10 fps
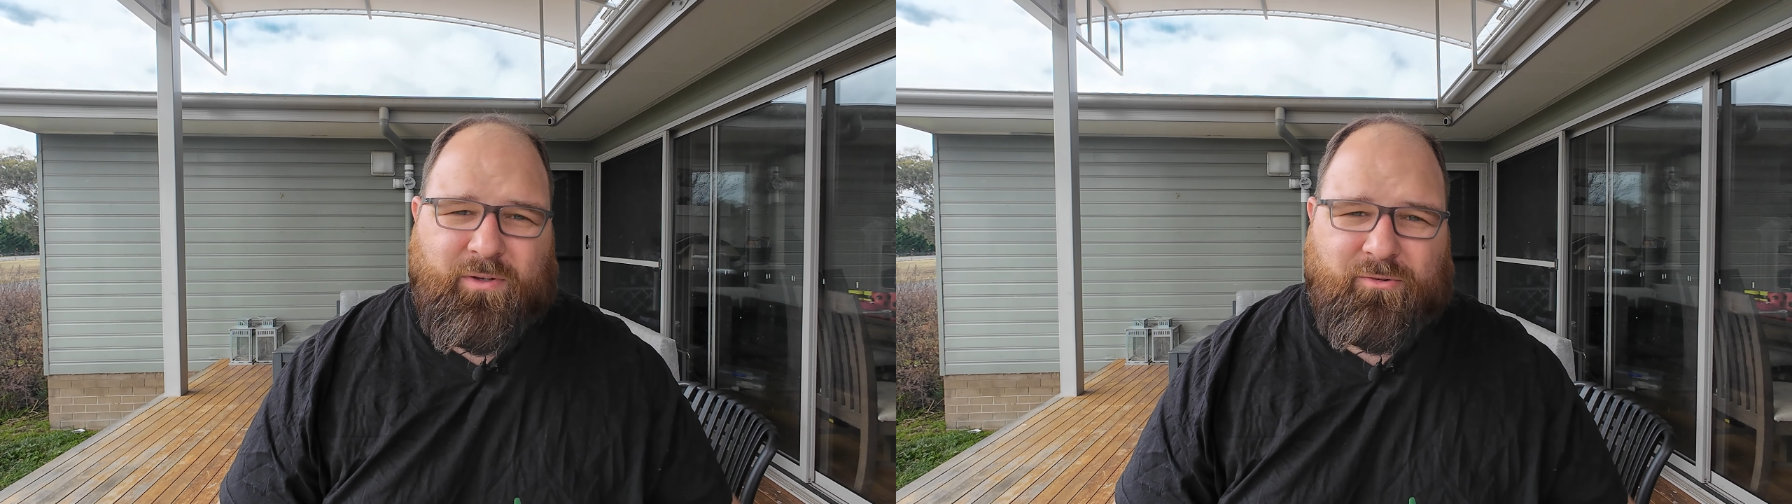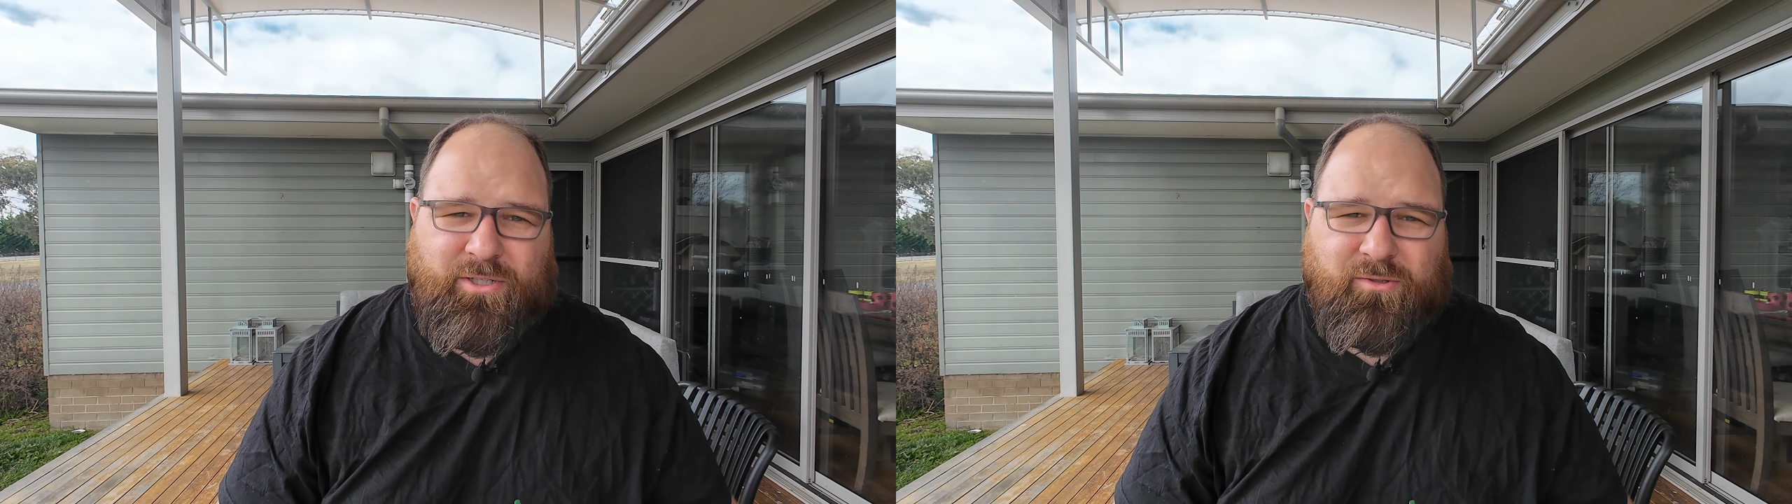of
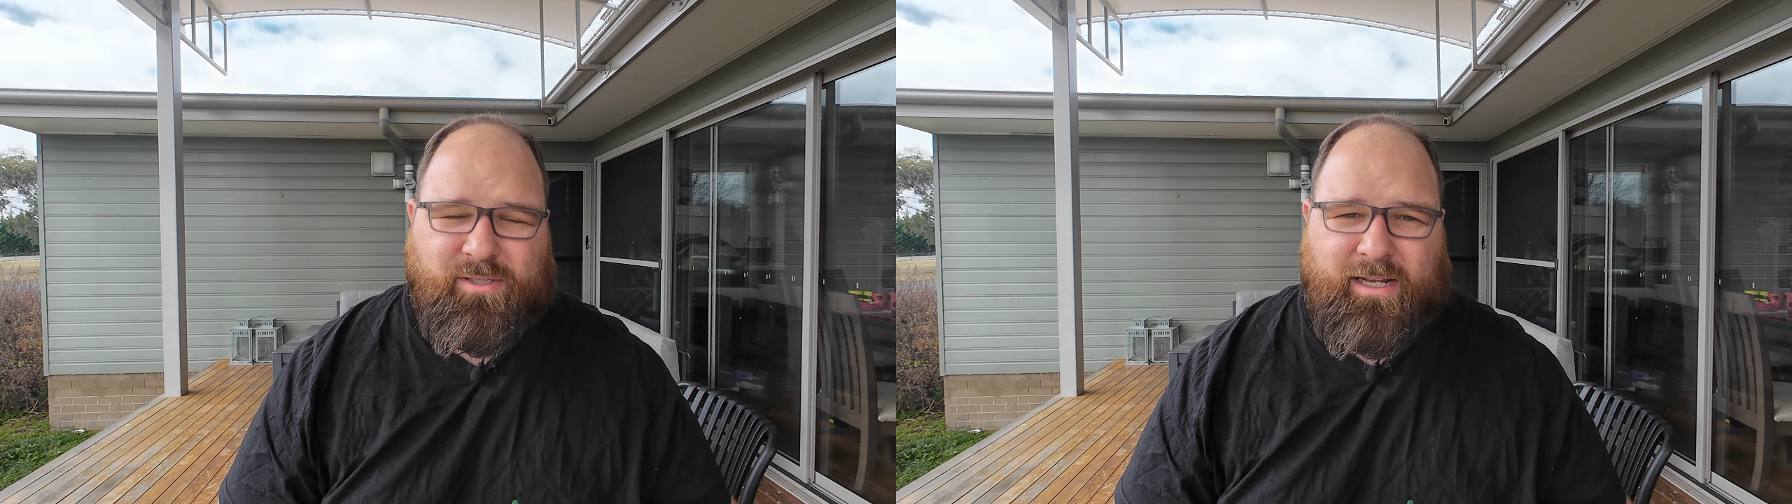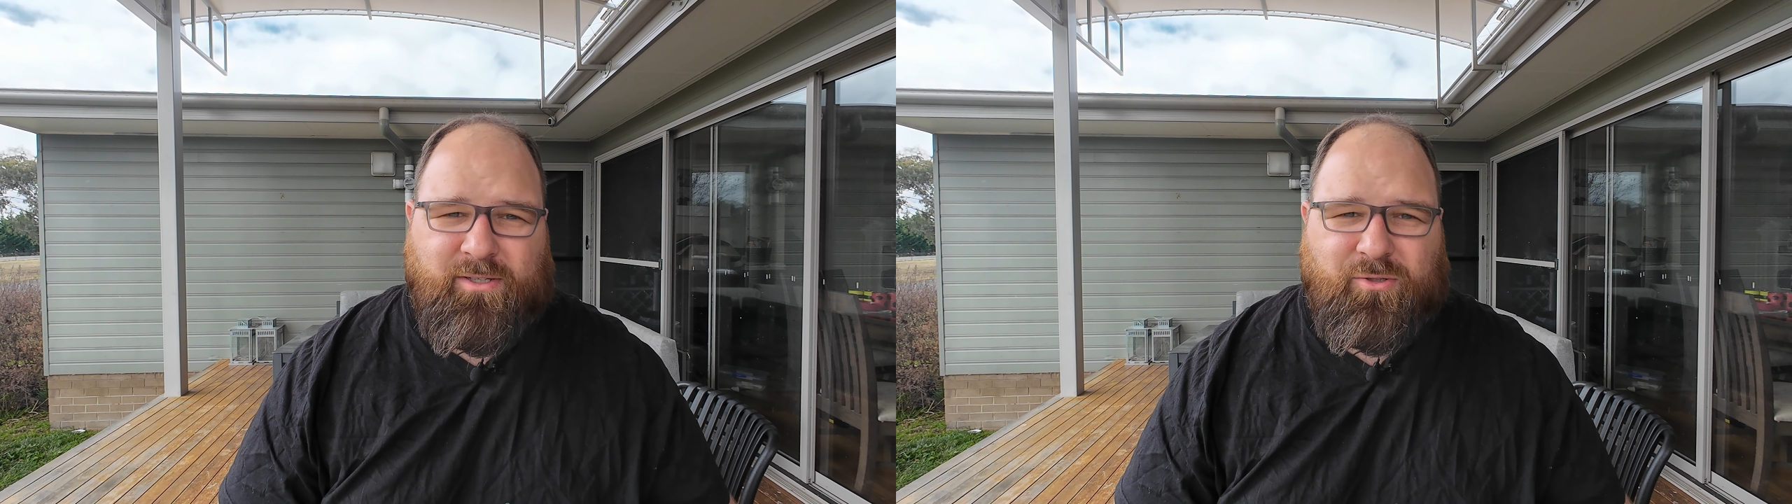the original
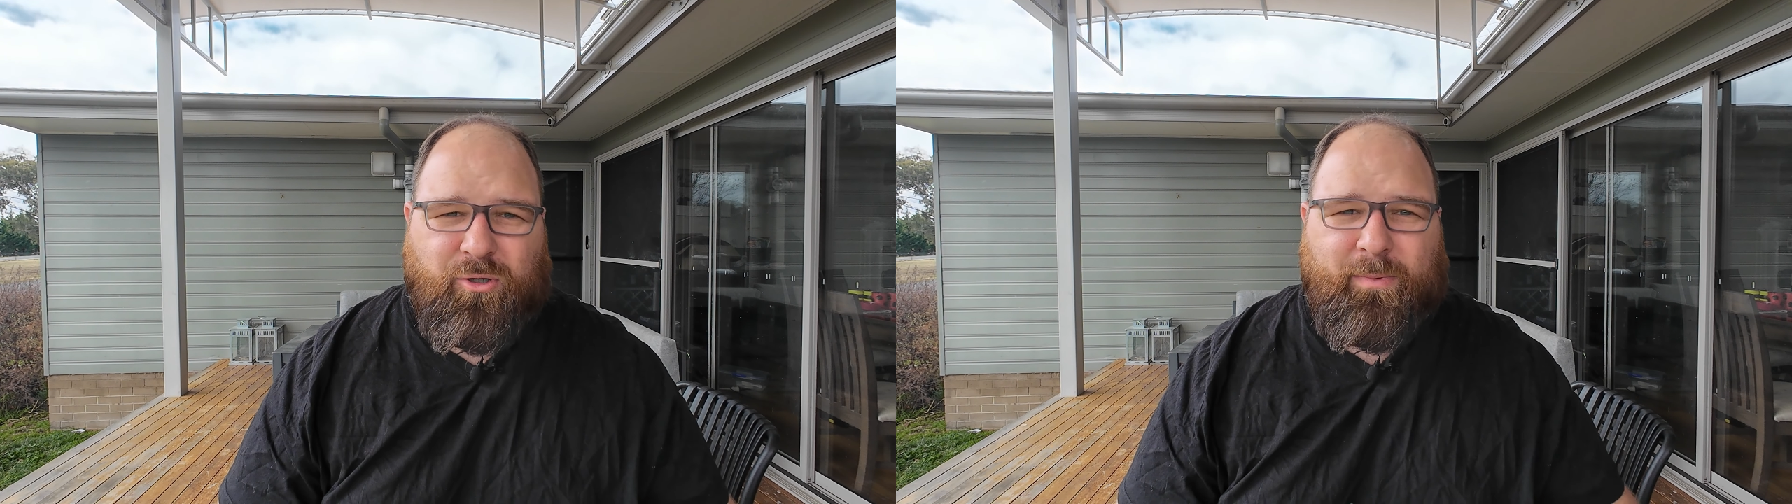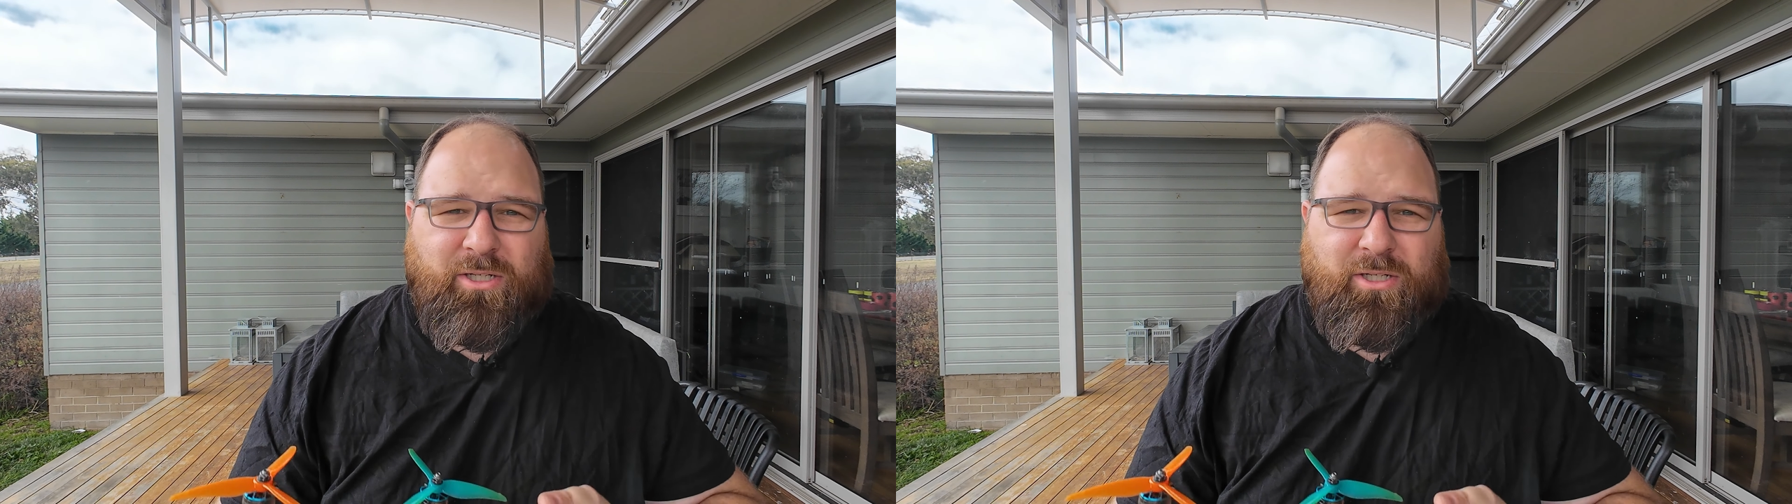Sendstorm